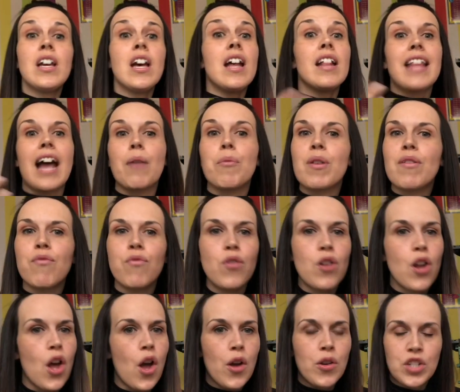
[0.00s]
that we've
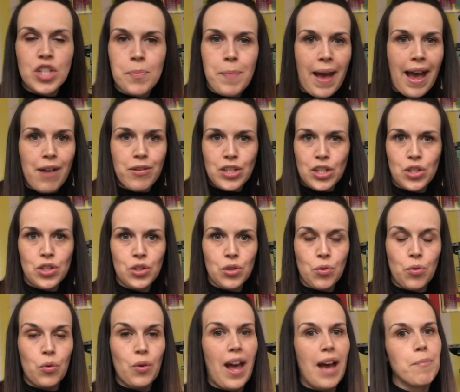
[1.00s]
learnt about in
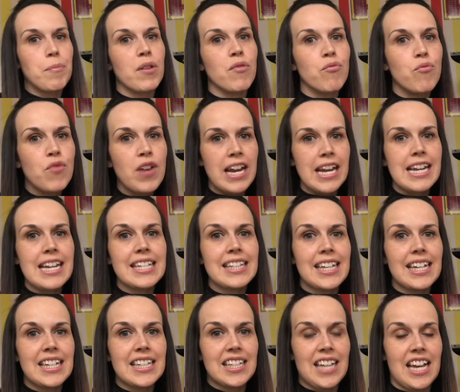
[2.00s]
school and we're really
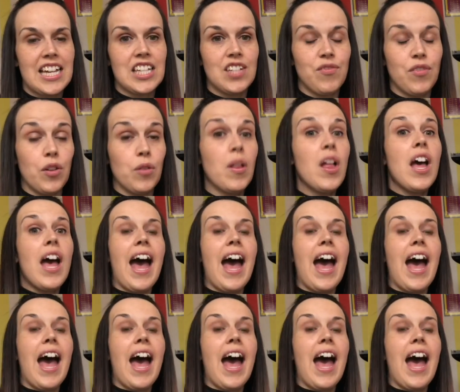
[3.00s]
successful